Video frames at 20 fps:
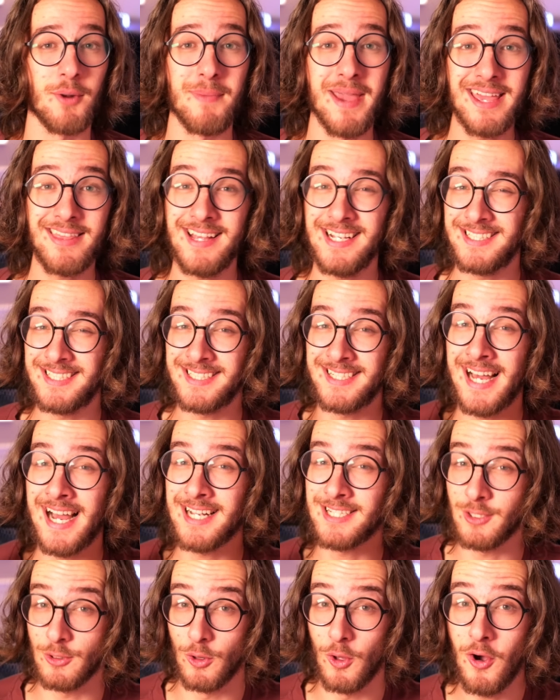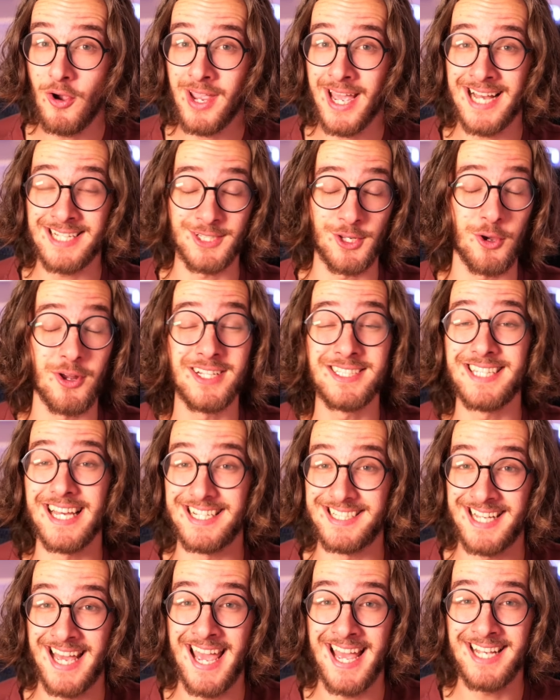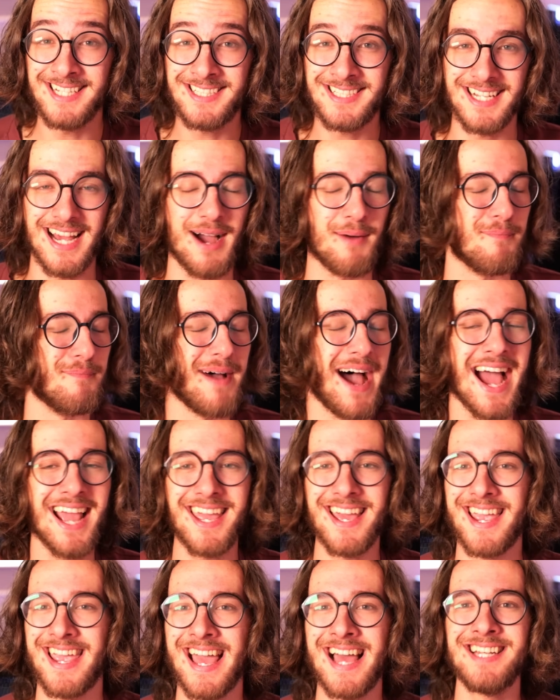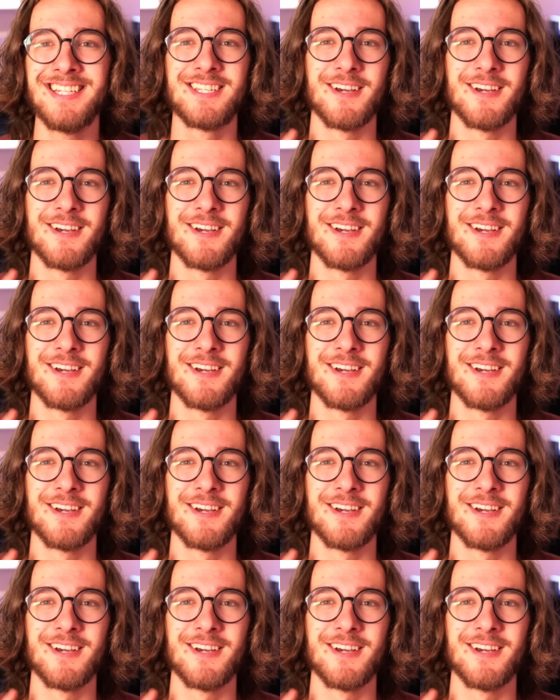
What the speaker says: to make these snacks look as good as they taste, I'm back again